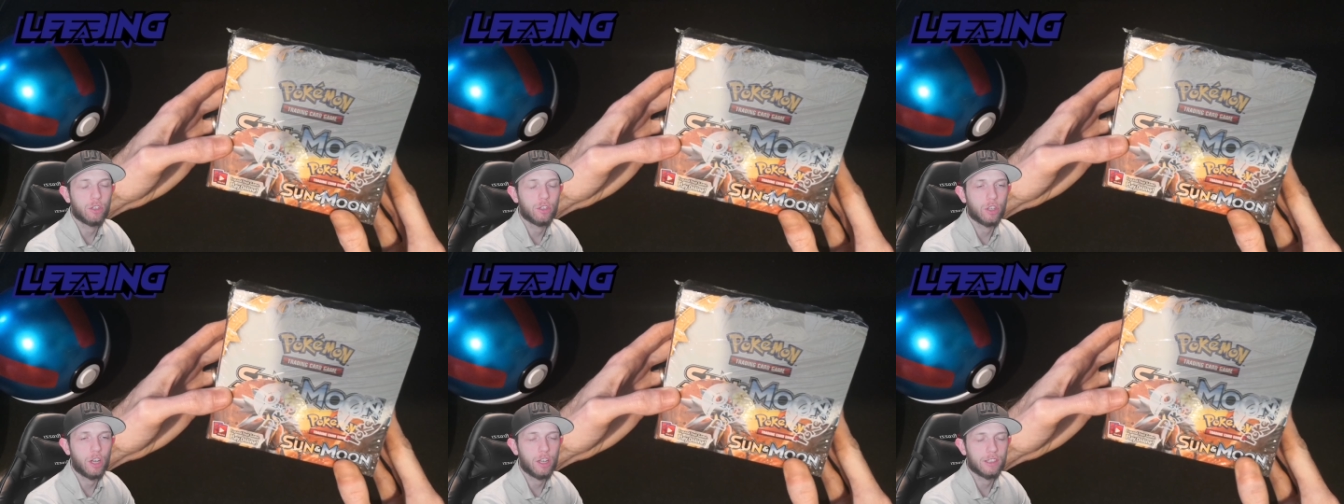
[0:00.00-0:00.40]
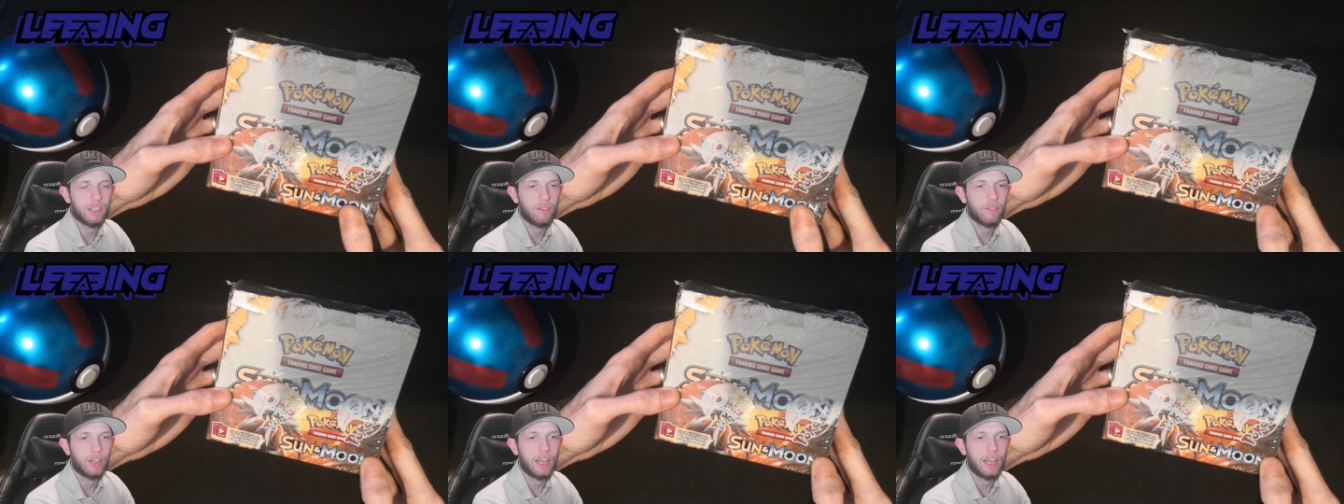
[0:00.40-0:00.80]
card to have
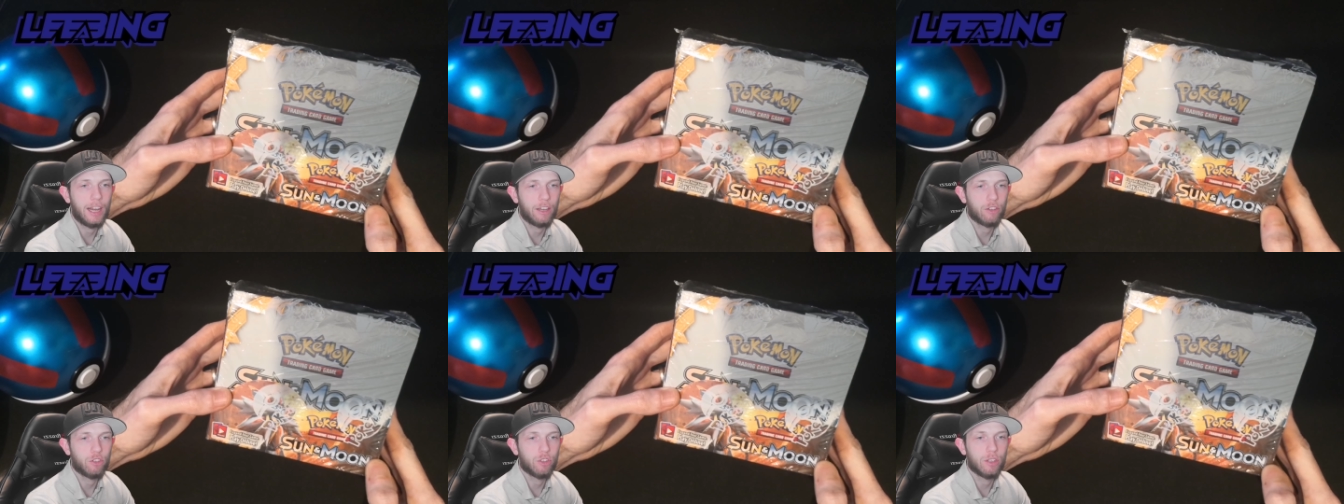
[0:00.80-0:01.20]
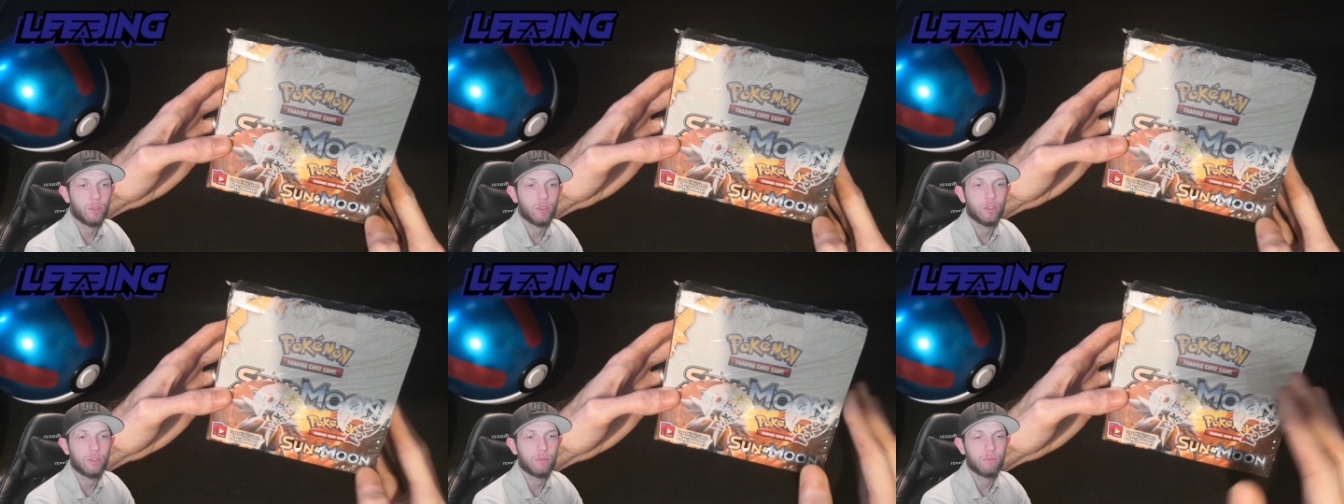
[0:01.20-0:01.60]
in a collection if
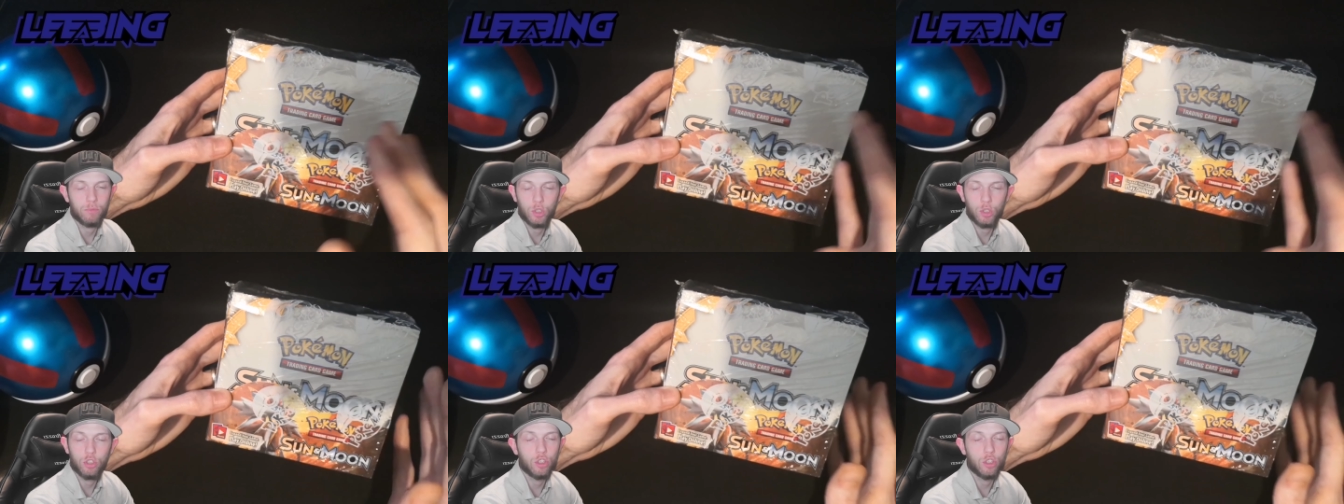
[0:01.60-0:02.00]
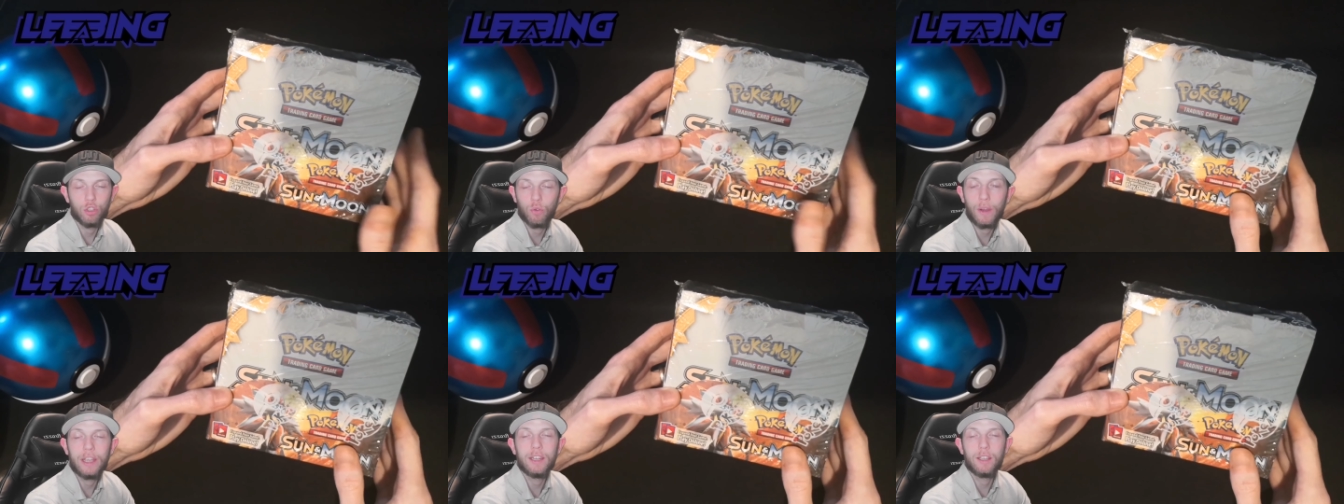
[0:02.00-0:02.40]
you're doing
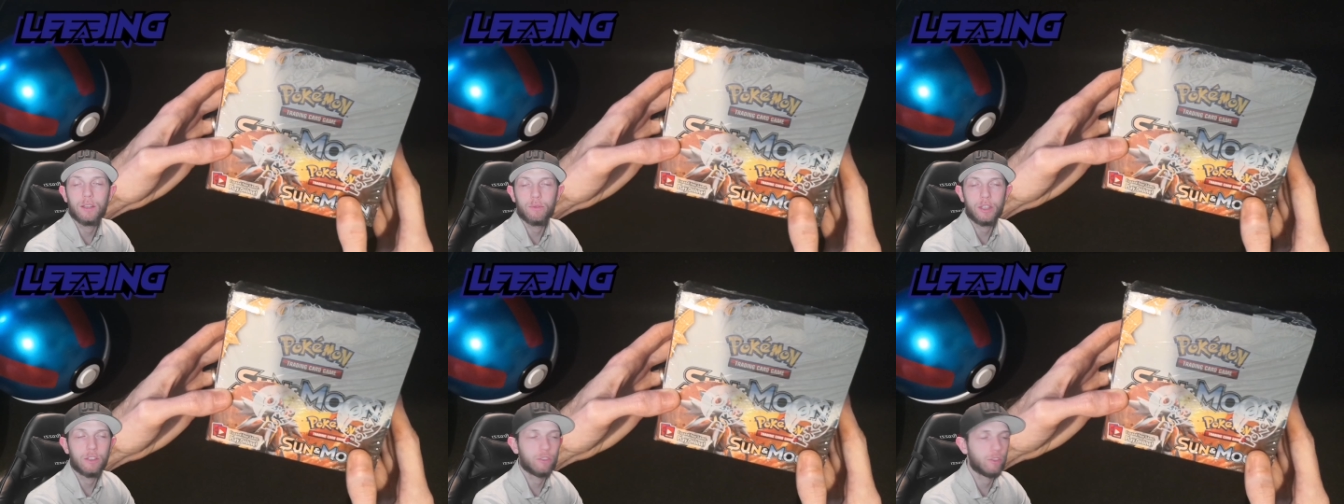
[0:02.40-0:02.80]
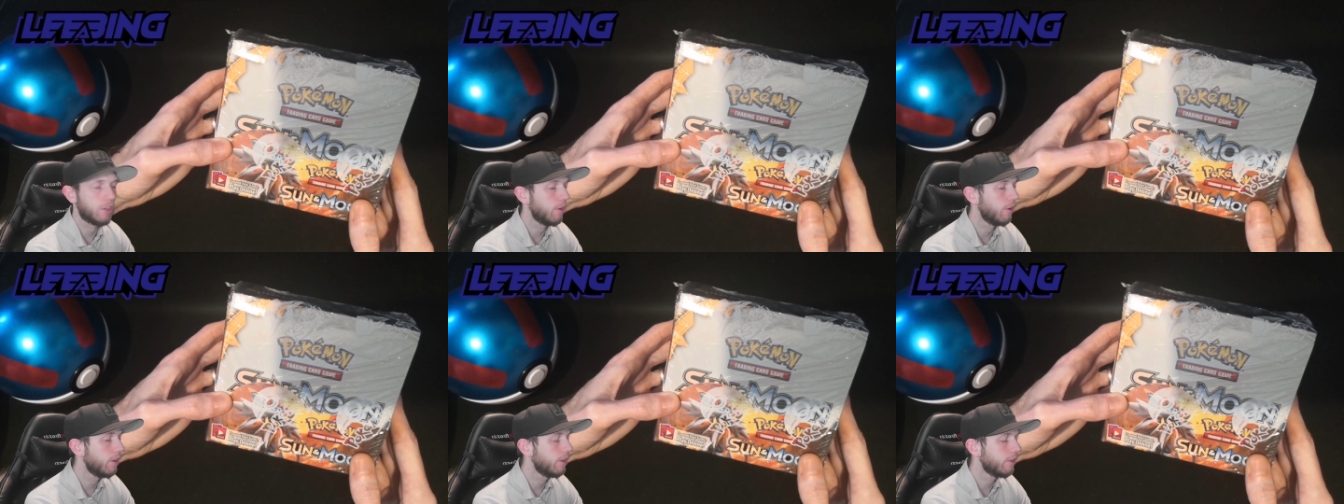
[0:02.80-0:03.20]
grading and things like
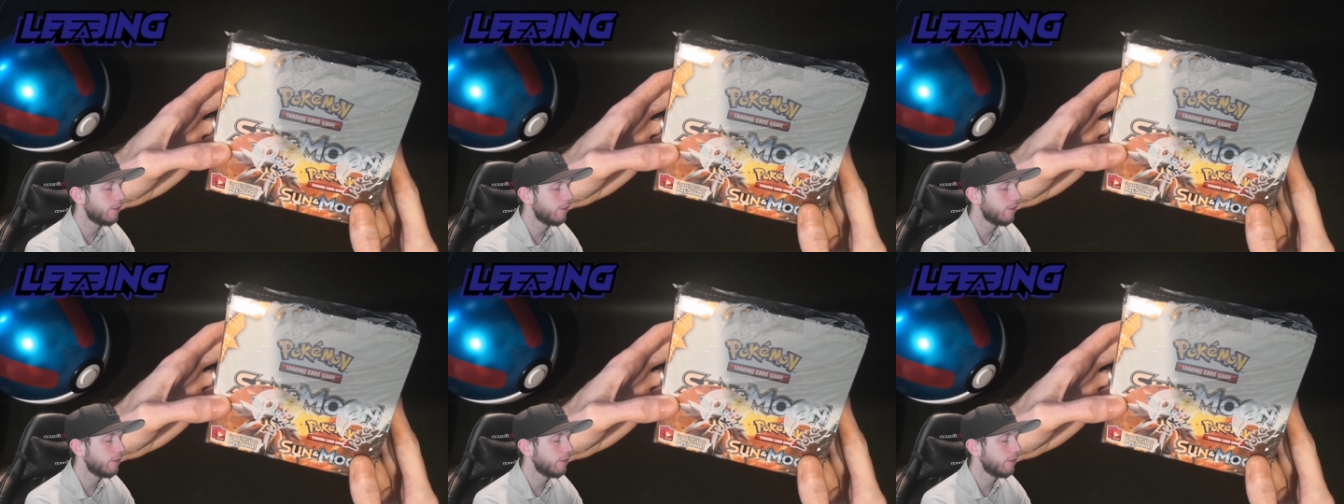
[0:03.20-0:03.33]
I do.